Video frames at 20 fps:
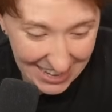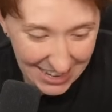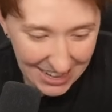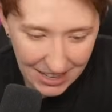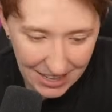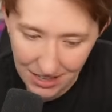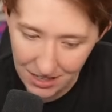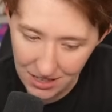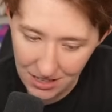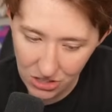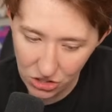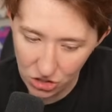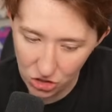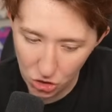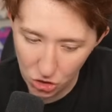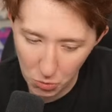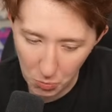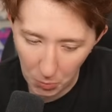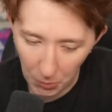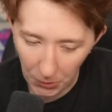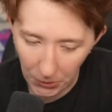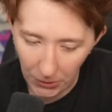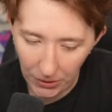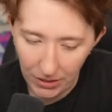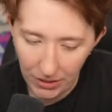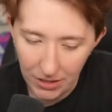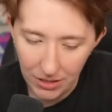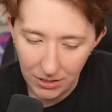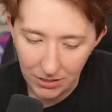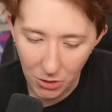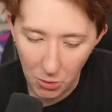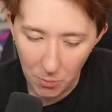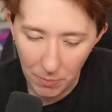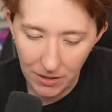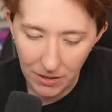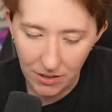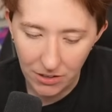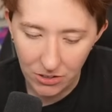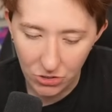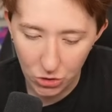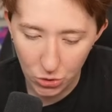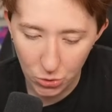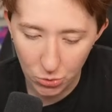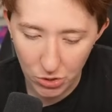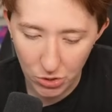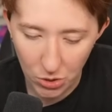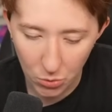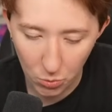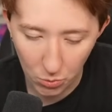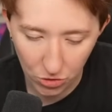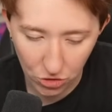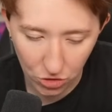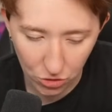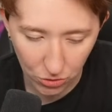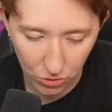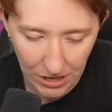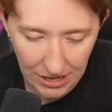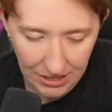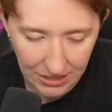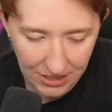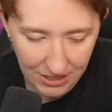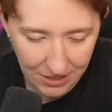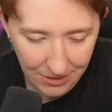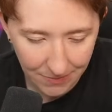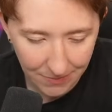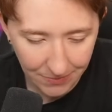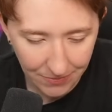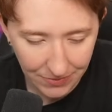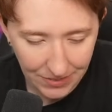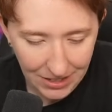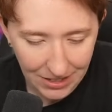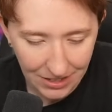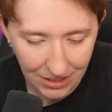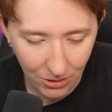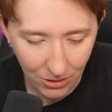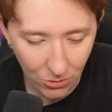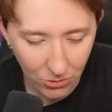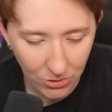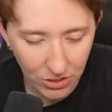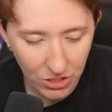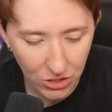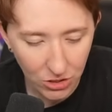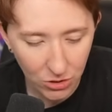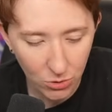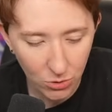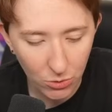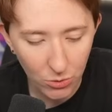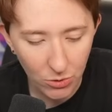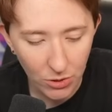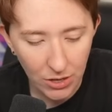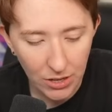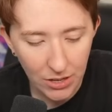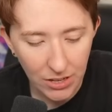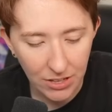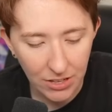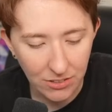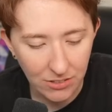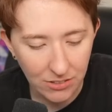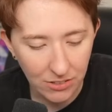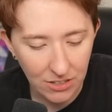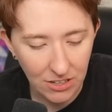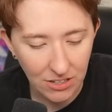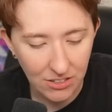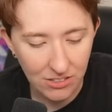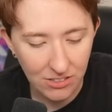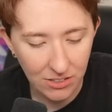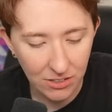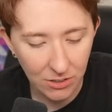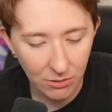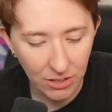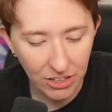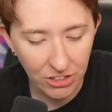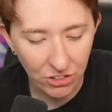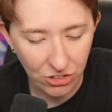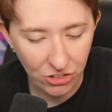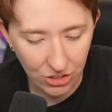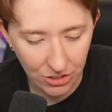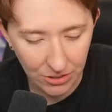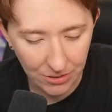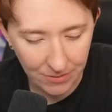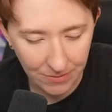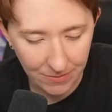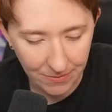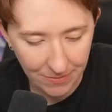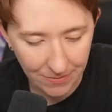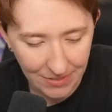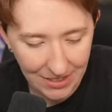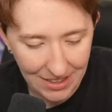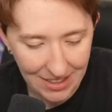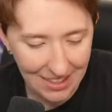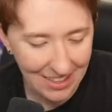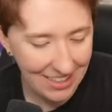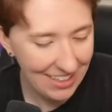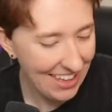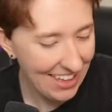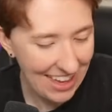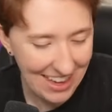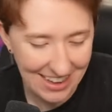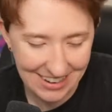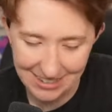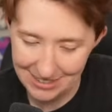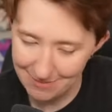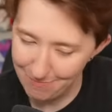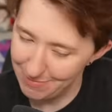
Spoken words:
In his stupor, Lo Binghe knew no restraint. He only knew his exhilaration and